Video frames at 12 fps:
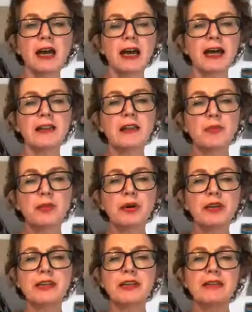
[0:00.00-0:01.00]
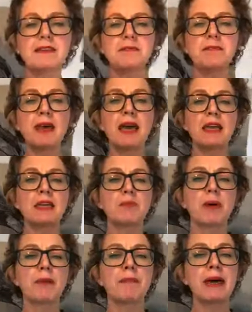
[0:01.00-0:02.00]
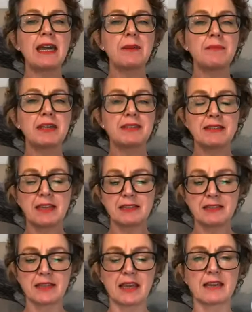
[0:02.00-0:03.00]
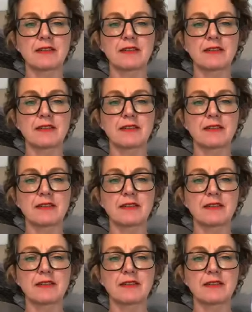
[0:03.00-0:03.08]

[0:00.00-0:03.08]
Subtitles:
And the print is made by paper stenciling,